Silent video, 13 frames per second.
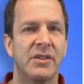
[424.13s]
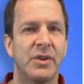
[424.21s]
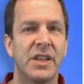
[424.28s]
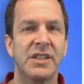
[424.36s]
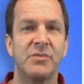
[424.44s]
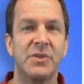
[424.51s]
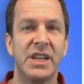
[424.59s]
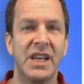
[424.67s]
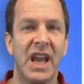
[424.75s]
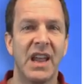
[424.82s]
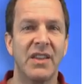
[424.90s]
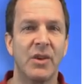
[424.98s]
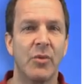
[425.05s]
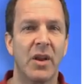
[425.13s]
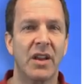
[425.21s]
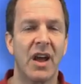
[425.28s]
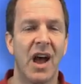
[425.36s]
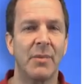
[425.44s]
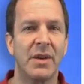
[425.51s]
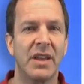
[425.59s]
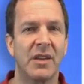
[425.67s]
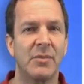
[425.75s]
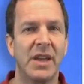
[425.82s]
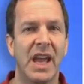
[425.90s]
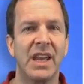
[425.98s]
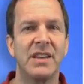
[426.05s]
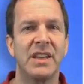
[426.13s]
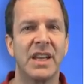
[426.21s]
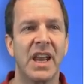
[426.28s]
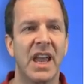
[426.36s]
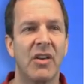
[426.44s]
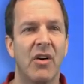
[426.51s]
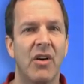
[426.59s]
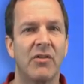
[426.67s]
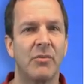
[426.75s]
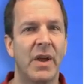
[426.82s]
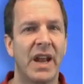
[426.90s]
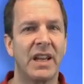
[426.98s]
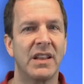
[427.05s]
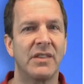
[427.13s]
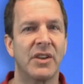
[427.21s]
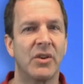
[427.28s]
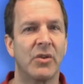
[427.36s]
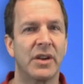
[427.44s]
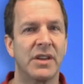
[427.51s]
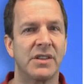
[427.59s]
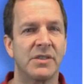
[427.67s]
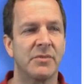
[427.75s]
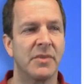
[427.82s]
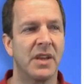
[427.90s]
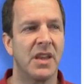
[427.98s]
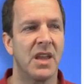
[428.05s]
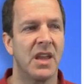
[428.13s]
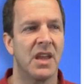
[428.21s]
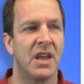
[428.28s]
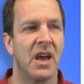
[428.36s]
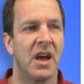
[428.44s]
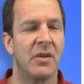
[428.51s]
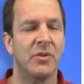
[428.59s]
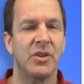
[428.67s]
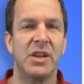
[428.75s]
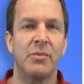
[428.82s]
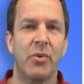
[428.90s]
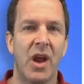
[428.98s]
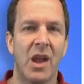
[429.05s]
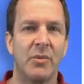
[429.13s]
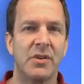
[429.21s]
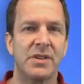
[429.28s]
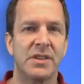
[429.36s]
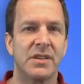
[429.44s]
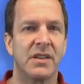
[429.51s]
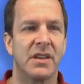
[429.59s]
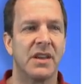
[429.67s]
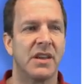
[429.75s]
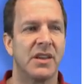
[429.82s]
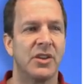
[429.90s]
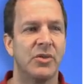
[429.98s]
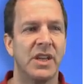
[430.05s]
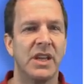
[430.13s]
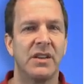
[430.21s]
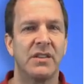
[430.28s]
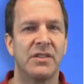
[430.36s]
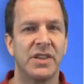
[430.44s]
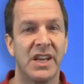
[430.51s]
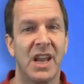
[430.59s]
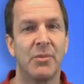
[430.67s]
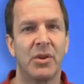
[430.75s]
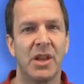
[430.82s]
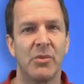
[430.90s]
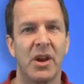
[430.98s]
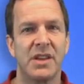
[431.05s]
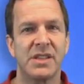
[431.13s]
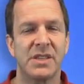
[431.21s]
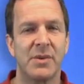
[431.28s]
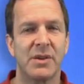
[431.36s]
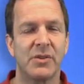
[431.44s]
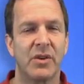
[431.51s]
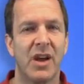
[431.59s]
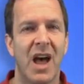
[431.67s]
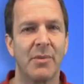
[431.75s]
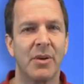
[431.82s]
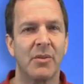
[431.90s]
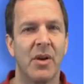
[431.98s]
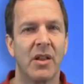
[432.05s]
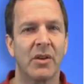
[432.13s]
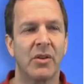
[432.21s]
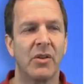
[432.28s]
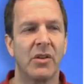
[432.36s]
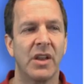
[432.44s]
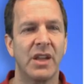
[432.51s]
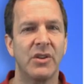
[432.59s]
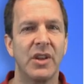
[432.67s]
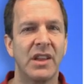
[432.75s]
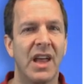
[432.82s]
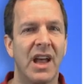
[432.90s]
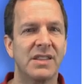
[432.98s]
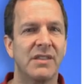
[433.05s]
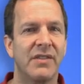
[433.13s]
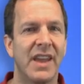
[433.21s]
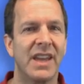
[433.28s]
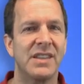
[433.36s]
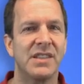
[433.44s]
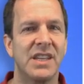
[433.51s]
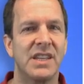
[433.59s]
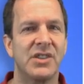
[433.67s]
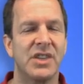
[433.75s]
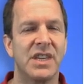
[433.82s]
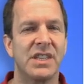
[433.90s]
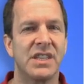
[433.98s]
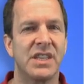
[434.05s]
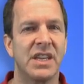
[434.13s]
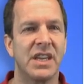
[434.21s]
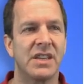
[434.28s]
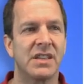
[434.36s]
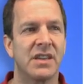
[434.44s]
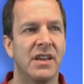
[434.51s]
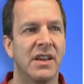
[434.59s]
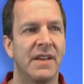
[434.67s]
You need some DNA that you want to copy. It can be any DNA at all from any living organism. You need primers. You need DNA polymerase, a special copier molecule, and you need lots of A's, C's, G's, and T's.